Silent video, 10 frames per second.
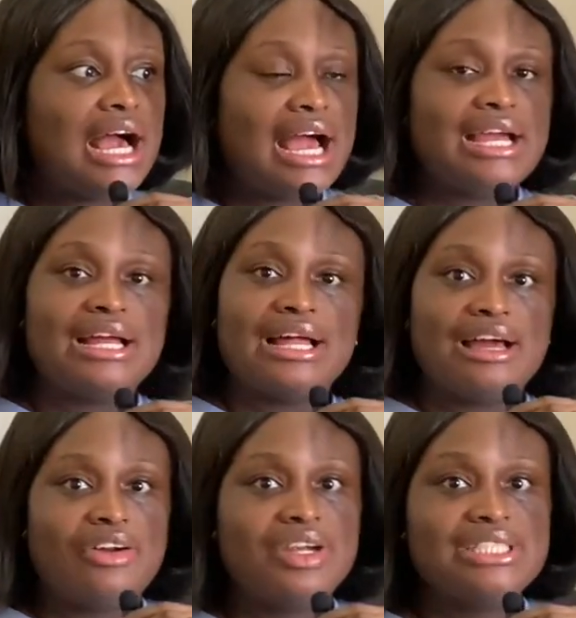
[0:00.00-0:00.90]
I
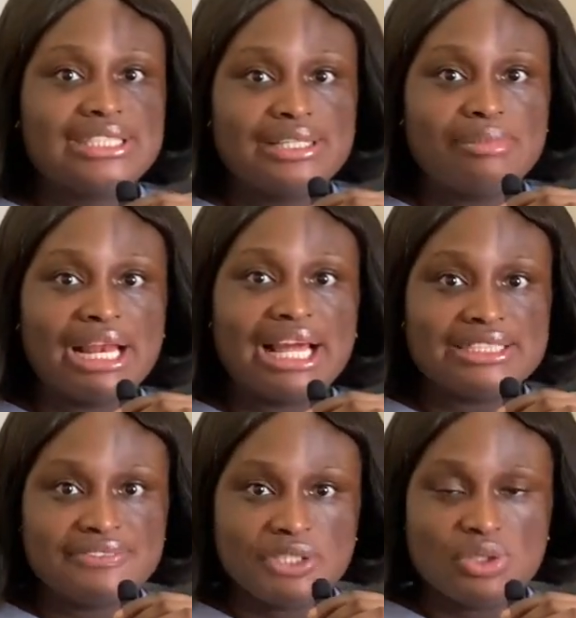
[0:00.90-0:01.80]
already said in my
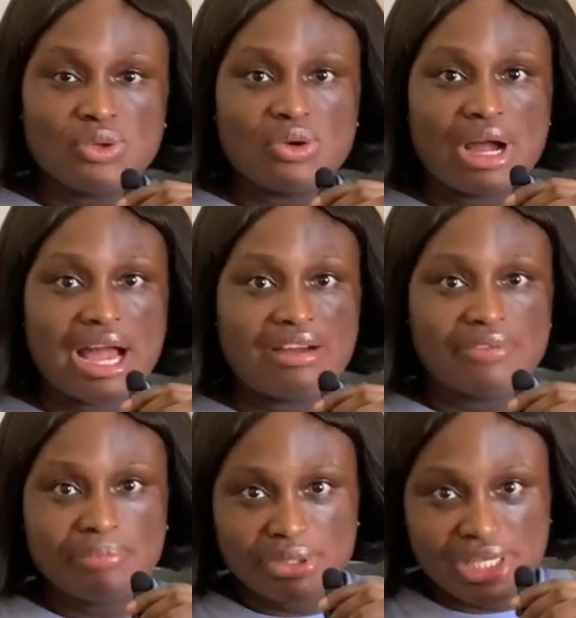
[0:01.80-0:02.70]
last video, I have
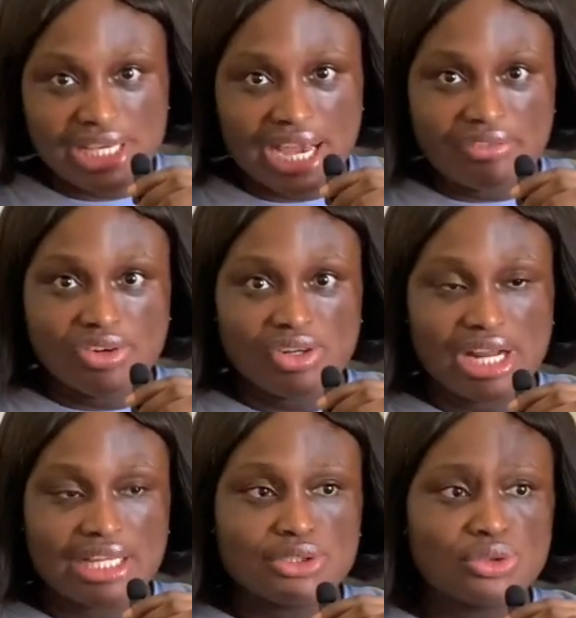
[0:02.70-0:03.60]
a big
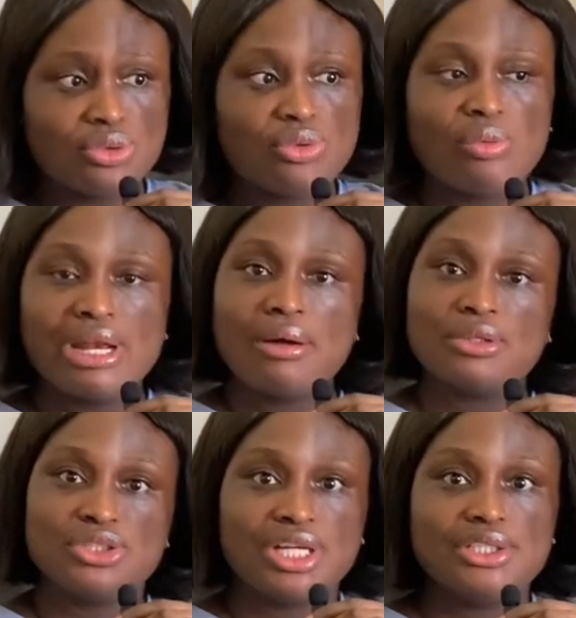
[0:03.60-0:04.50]
areola. So when I
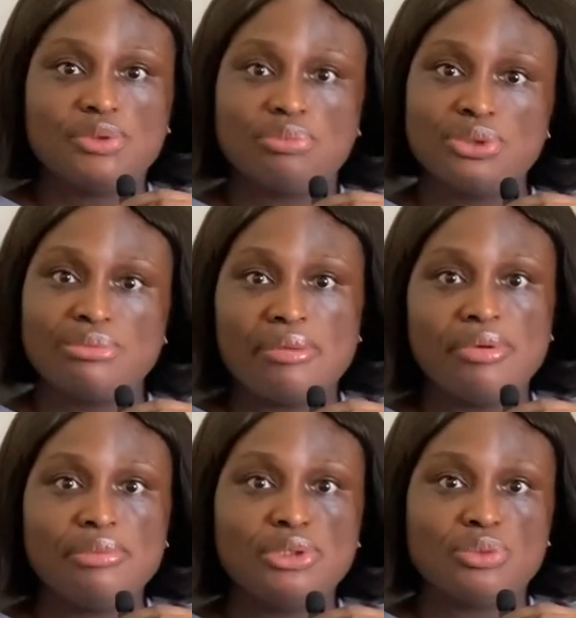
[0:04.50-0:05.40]
was trying to put my
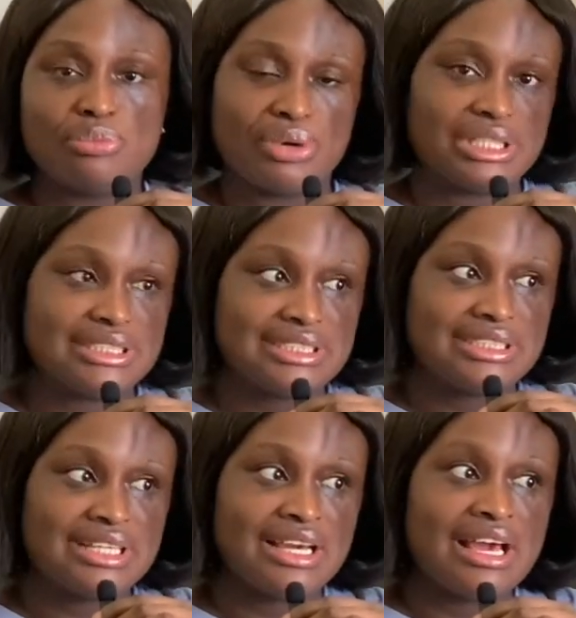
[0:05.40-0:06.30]
baby to
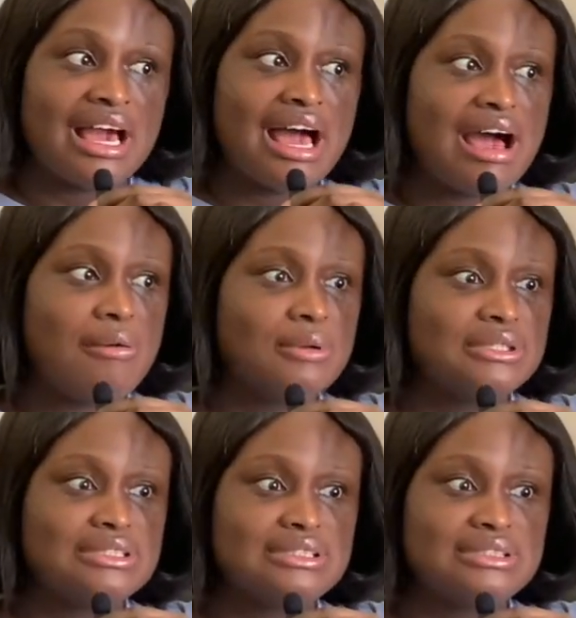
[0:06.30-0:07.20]
breast,
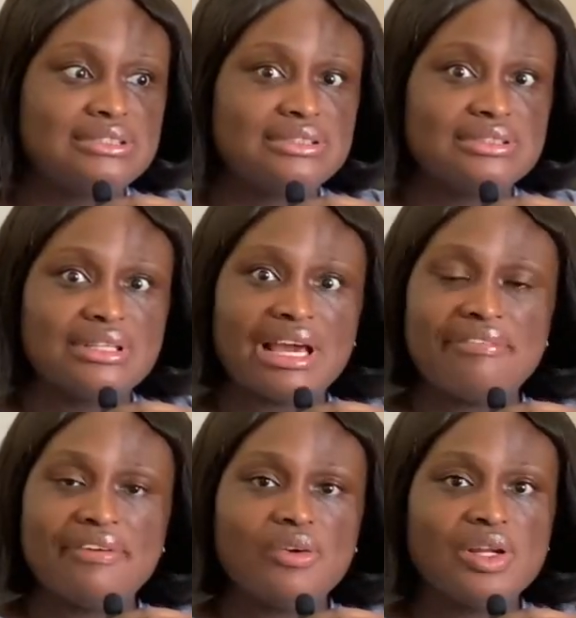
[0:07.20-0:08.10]
I
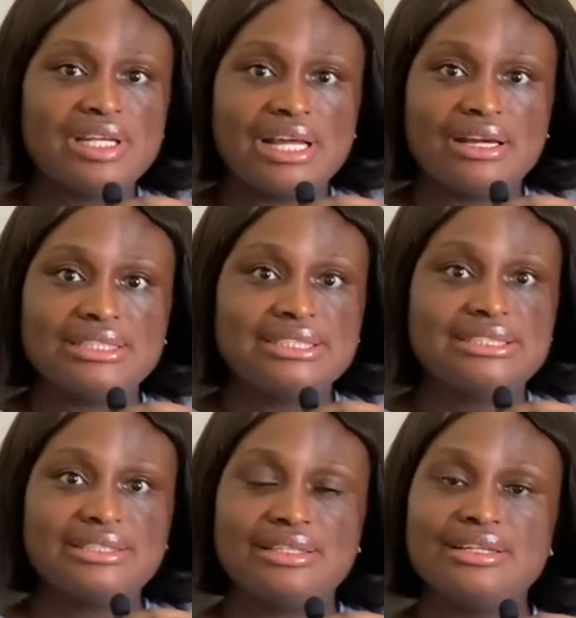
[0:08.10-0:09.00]
found out
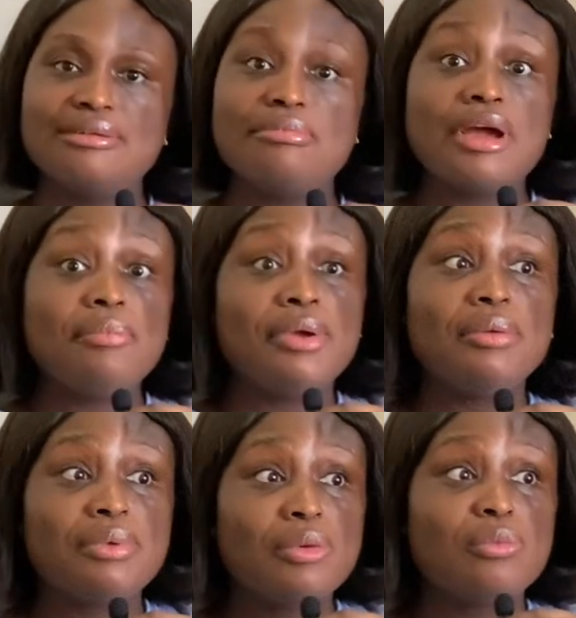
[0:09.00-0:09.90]
that my
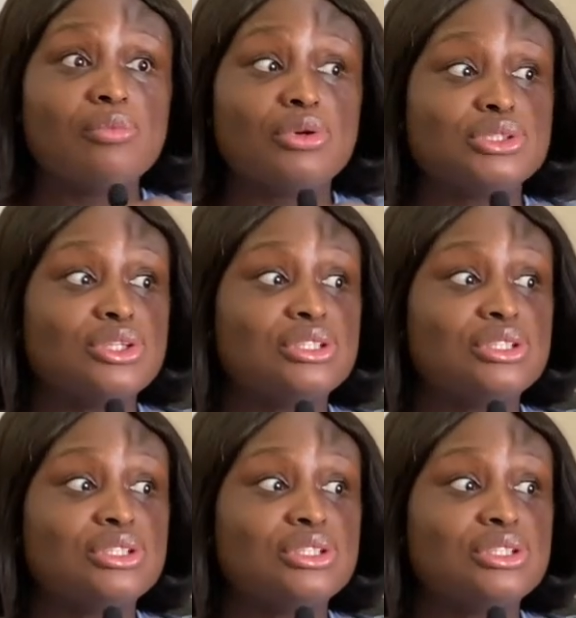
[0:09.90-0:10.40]
baby was